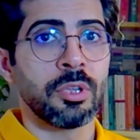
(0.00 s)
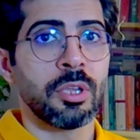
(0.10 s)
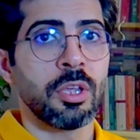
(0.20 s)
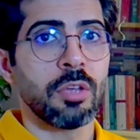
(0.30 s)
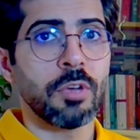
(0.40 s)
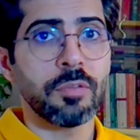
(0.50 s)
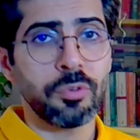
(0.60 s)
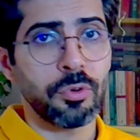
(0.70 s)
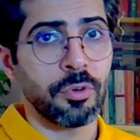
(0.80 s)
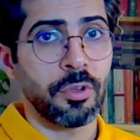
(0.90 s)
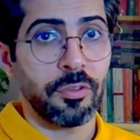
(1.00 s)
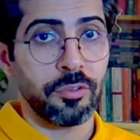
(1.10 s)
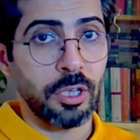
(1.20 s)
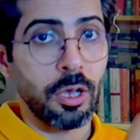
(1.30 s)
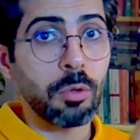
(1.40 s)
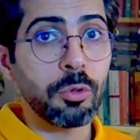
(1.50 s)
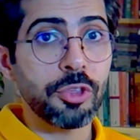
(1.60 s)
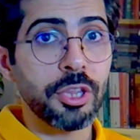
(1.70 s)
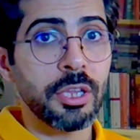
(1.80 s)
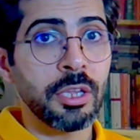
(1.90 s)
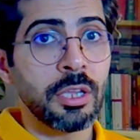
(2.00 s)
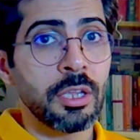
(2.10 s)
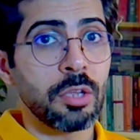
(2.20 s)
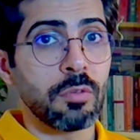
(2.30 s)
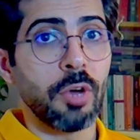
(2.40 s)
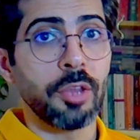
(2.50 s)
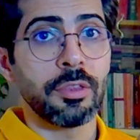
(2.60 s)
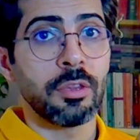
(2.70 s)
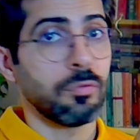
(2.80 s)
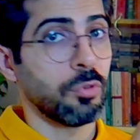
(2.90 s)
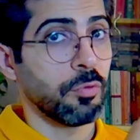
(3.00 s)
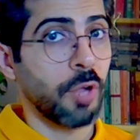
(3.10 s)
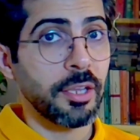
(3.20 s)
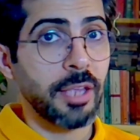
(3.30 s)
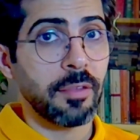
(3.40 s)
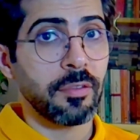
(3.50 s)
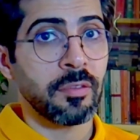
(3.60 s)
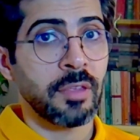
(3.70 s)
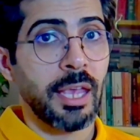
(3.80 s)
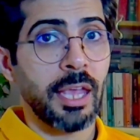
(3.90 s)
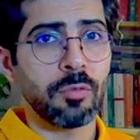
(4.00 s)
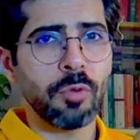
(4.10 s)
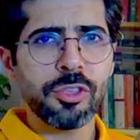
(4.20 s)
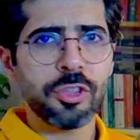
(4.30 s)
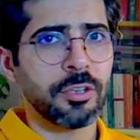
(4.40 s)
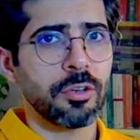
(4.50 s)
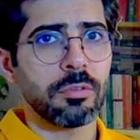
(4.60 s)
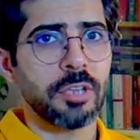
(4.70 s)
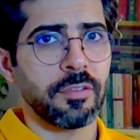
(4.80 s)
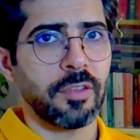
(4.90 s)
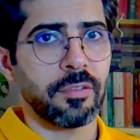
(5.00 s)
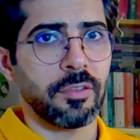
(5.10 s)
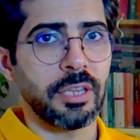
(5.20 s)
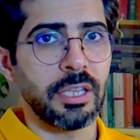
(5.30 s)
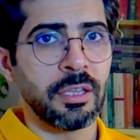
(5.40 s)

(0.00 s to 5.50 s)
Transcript: One for psychology, one for finance, and one general case study.